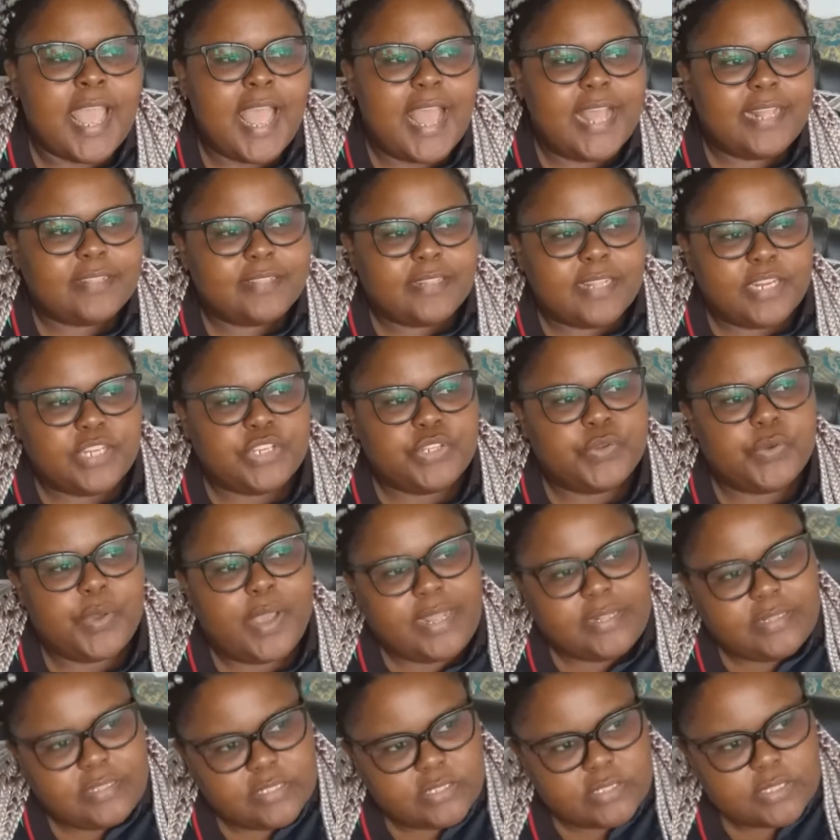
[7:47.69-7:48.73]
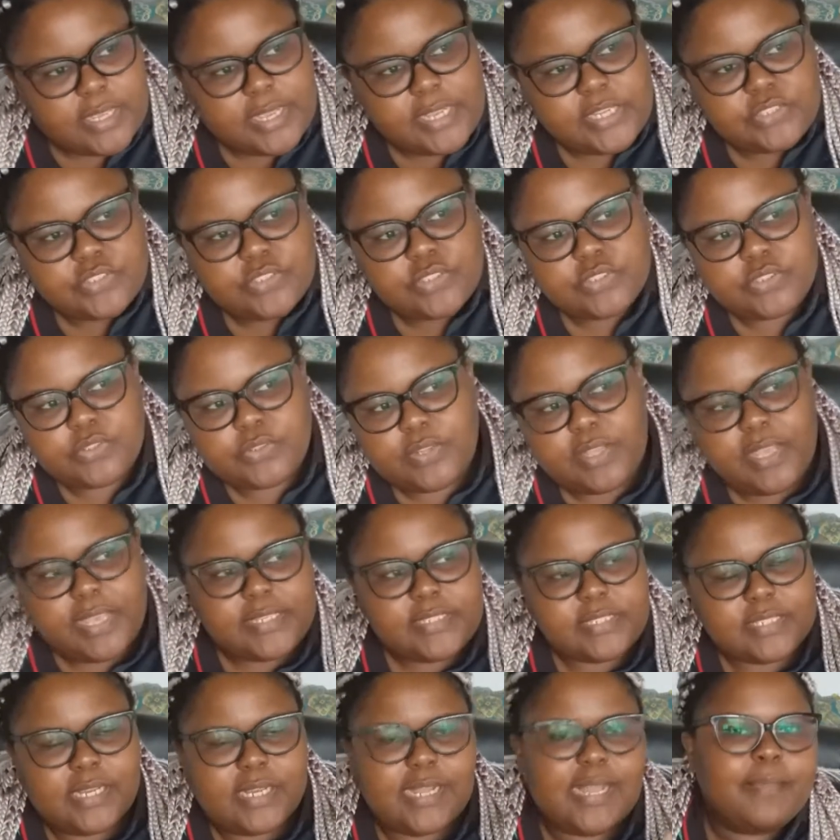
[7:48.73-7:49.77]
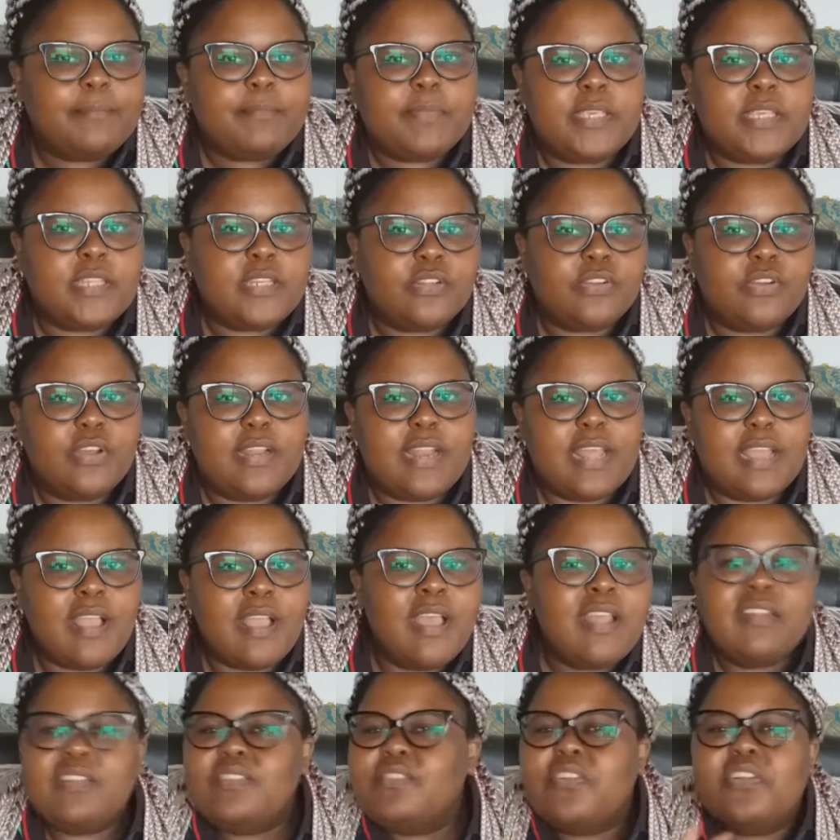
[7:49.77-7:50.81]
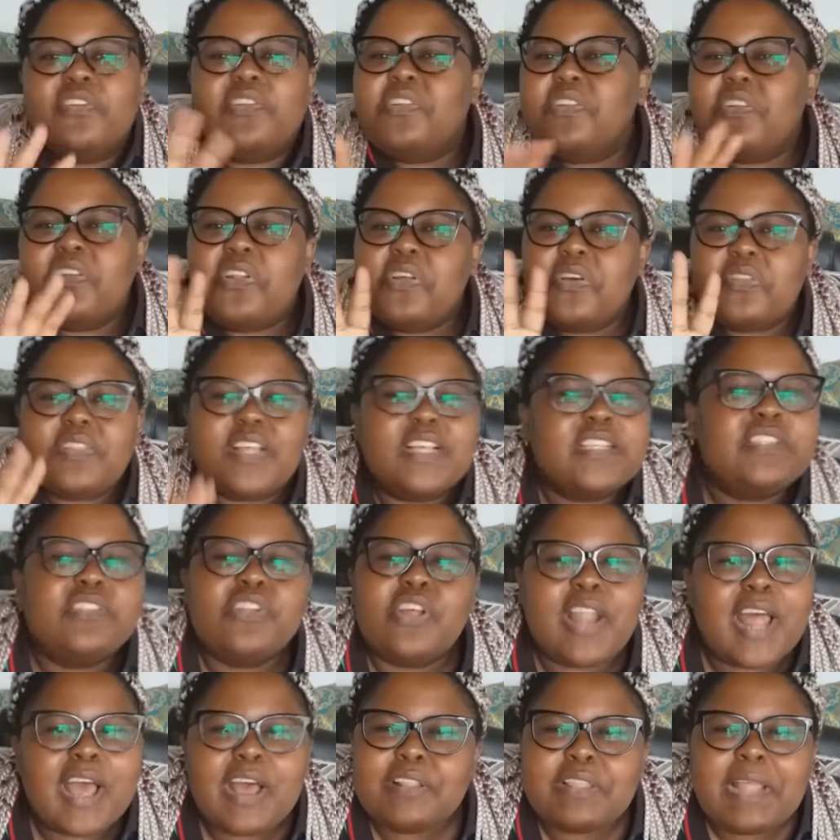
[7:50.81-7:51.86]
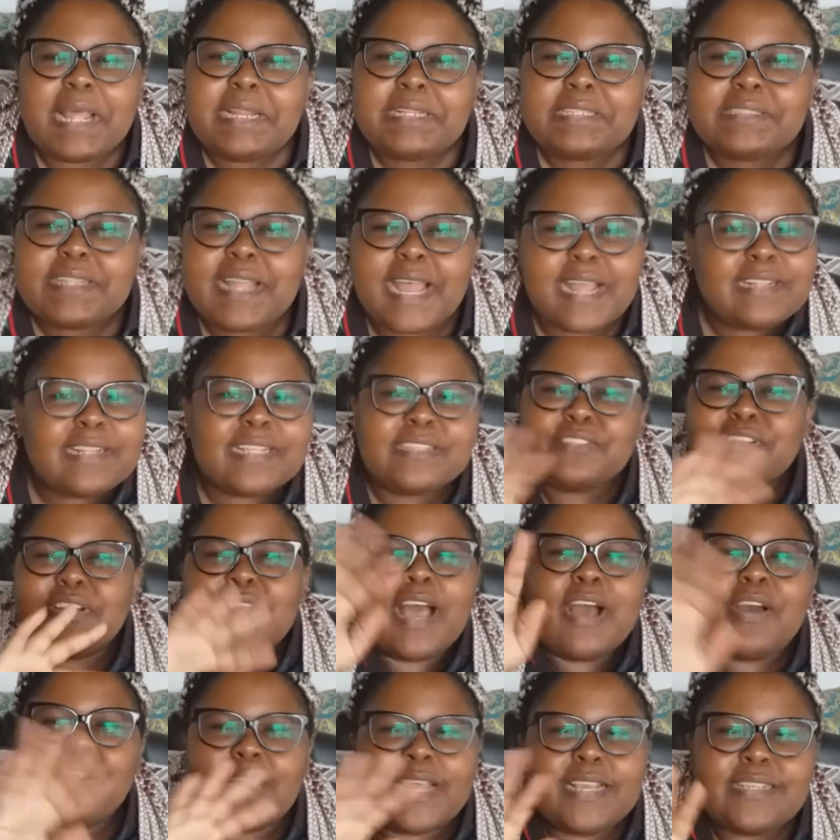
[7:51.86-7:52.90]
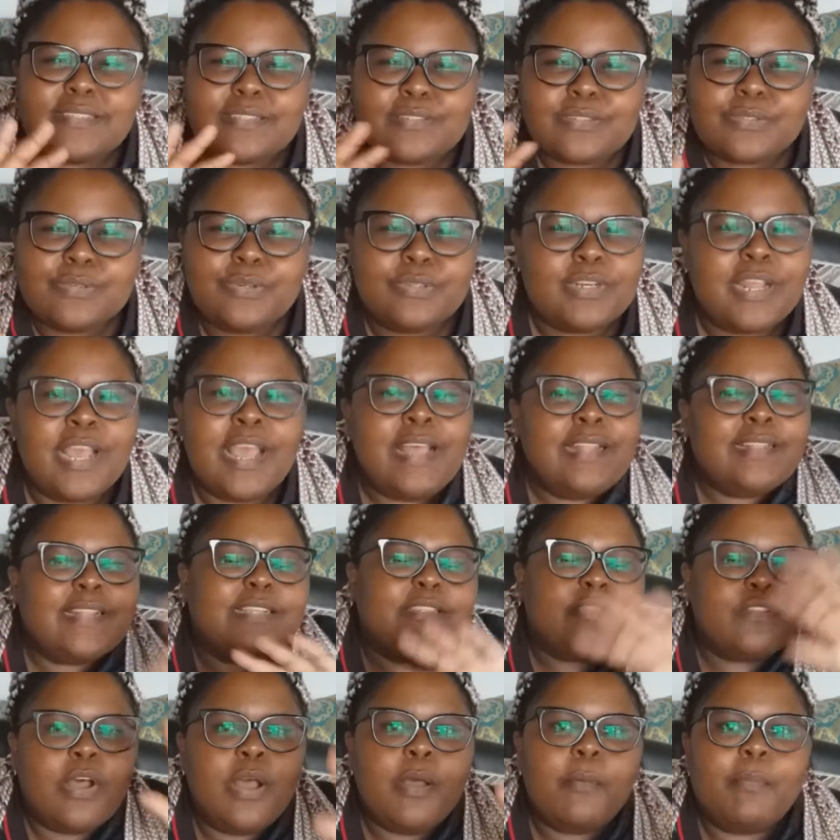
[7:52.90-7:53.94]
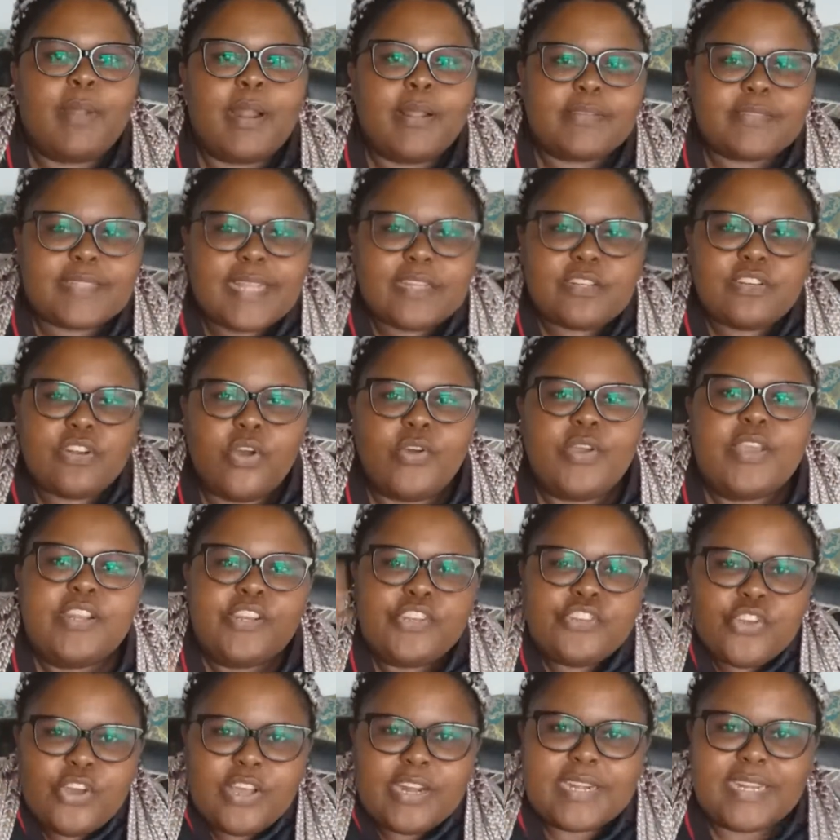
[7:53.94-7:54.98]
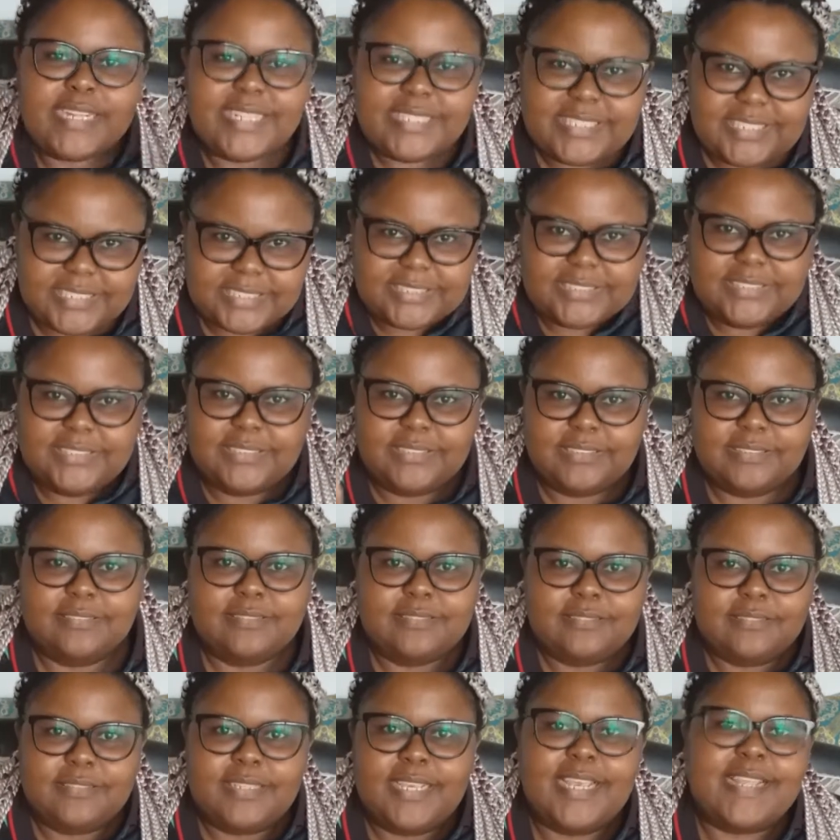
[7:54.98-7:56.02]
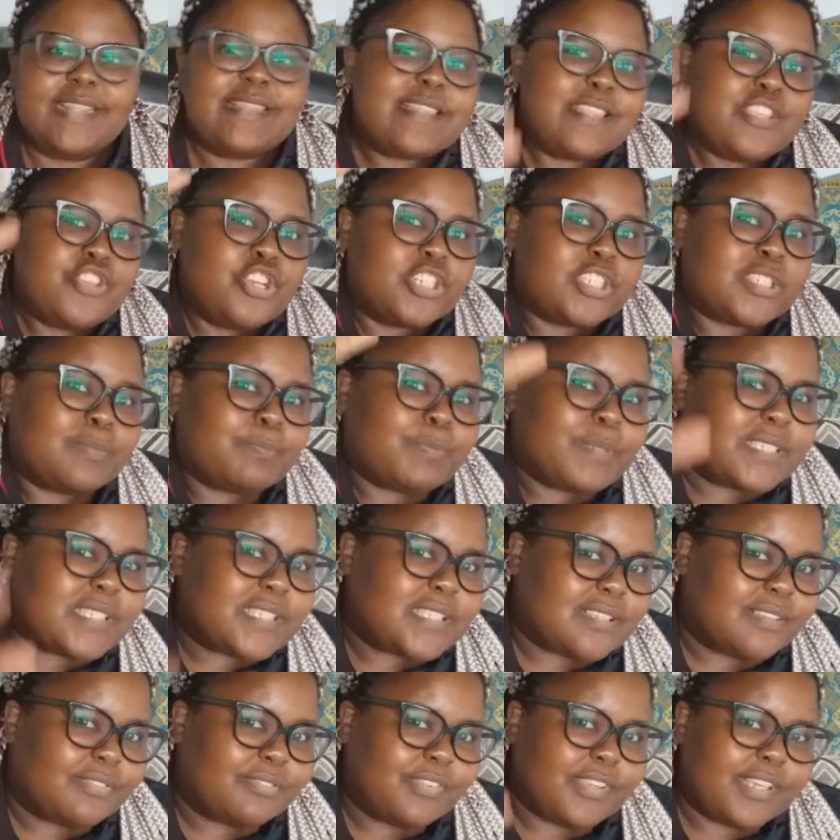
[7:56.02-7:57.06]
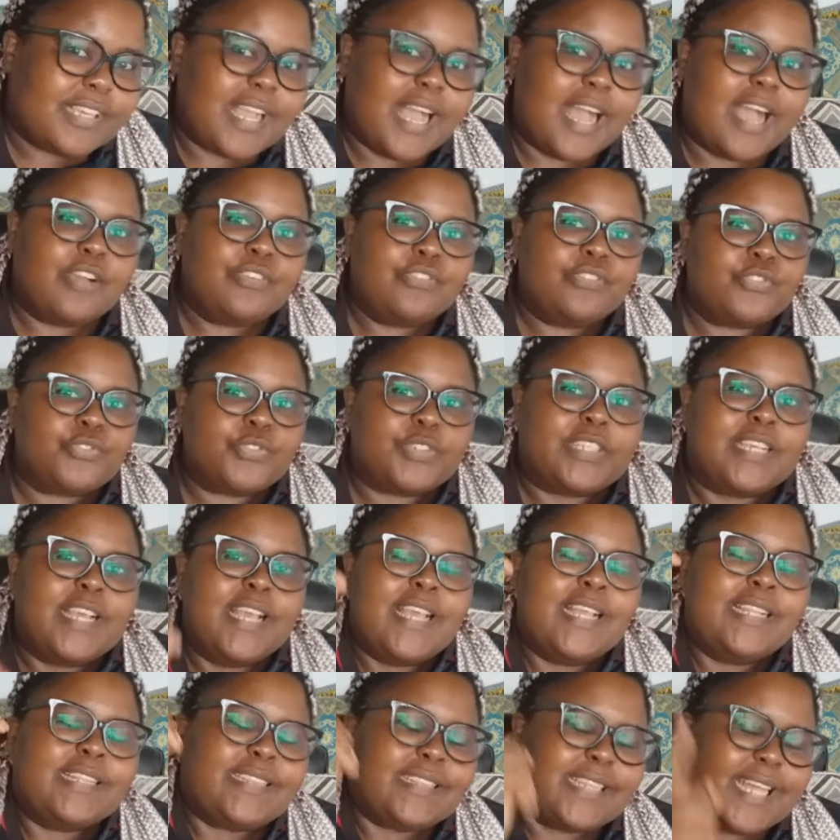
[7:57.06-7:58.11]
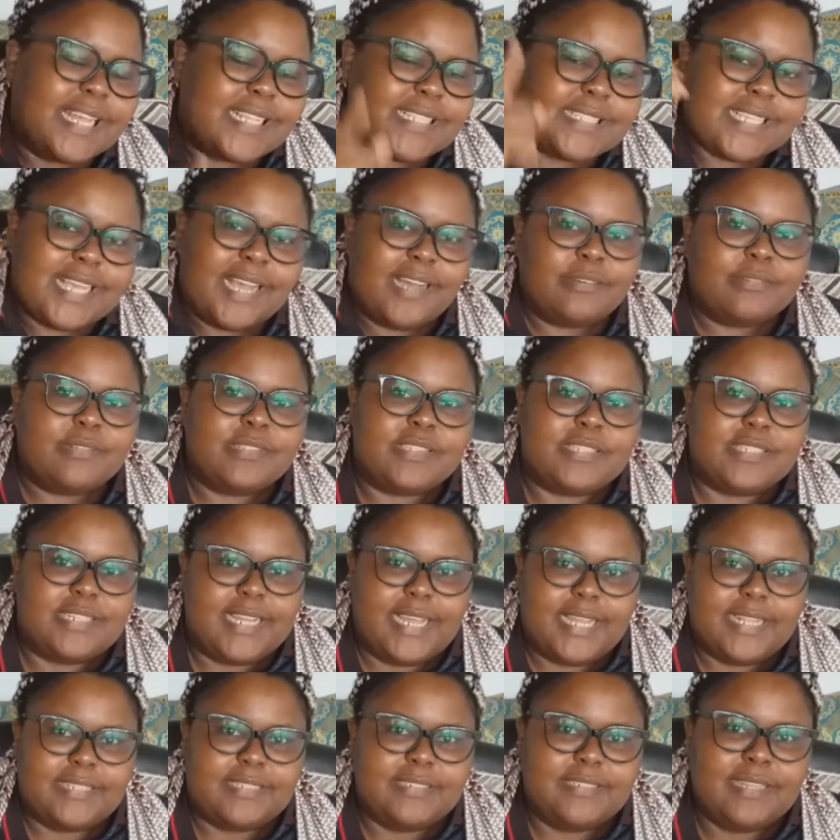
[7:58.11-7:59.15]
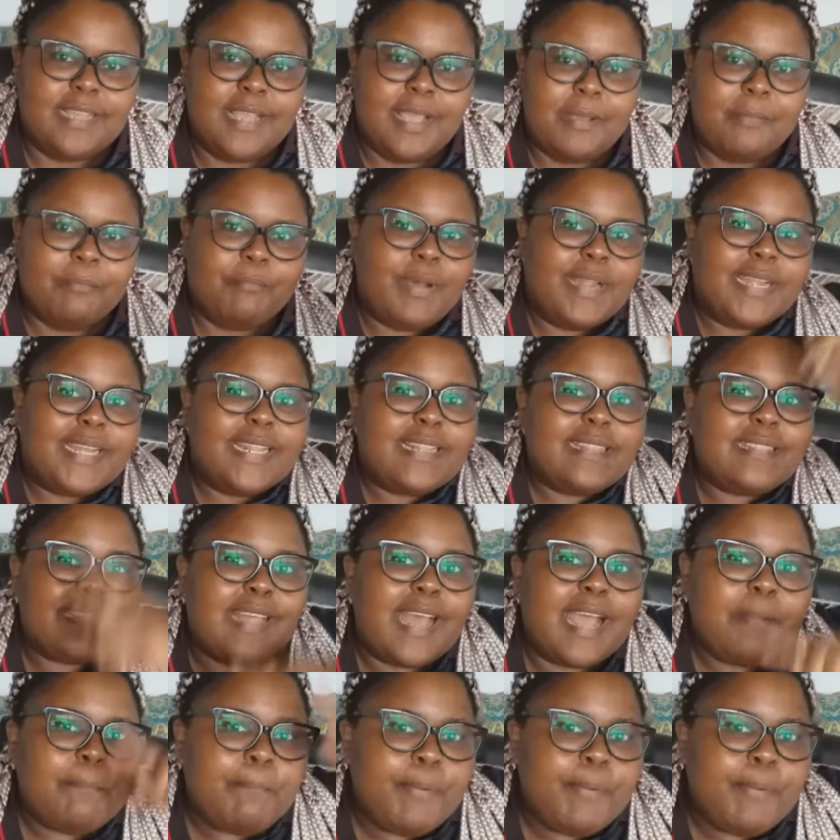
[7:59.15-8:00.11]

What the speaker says: And then you had this Asian creator come in, go like, no, that's not how that is done, that's not how rice is cooked, that's not. But I was like, no, in your region, in your specific country, that's how it's done. But in that